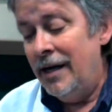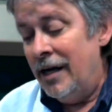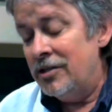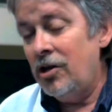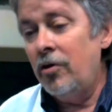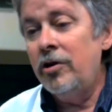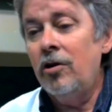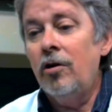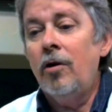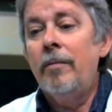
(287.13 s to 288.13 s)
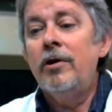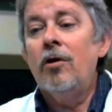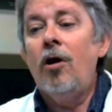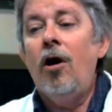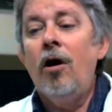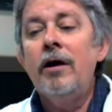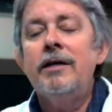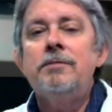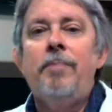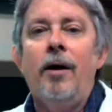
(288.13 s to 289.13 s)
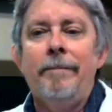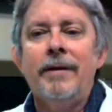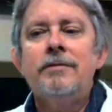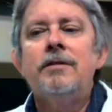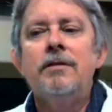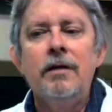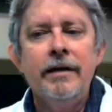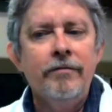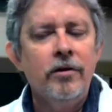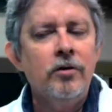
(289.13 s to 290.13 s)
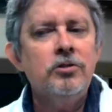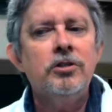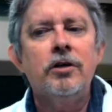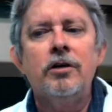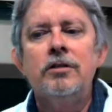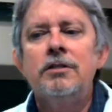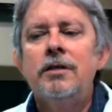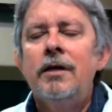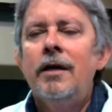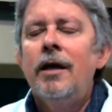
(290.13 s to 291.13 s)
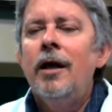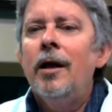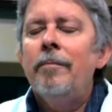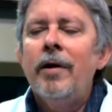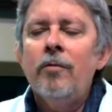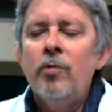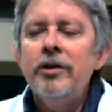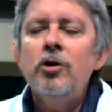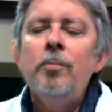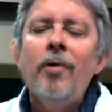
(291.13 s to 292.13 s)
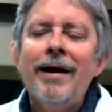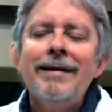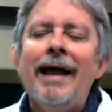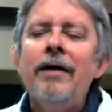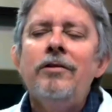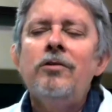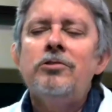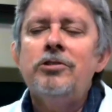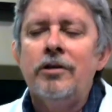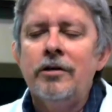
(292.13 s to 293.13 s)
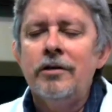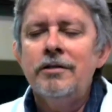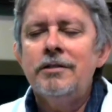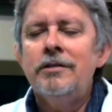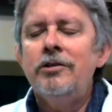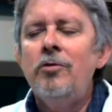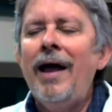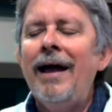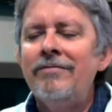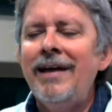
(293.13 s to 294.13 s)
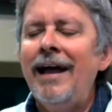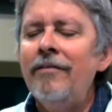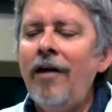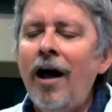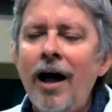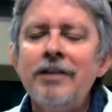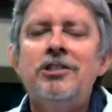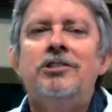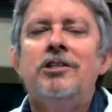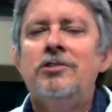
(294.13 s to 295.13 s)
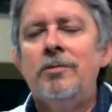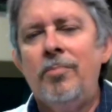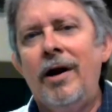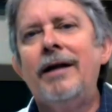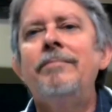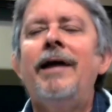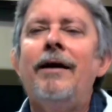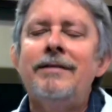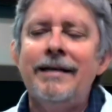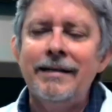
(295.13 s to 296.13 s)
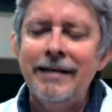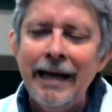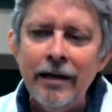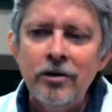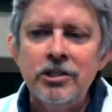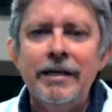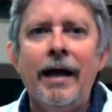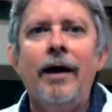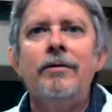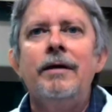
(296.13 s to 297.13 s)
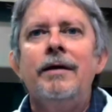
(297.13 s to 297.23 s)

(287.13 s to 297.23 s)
So your heart is pumping to deliver those sugars, but when you break down those sugars, you have to have oxygen to break them down to get the energy out.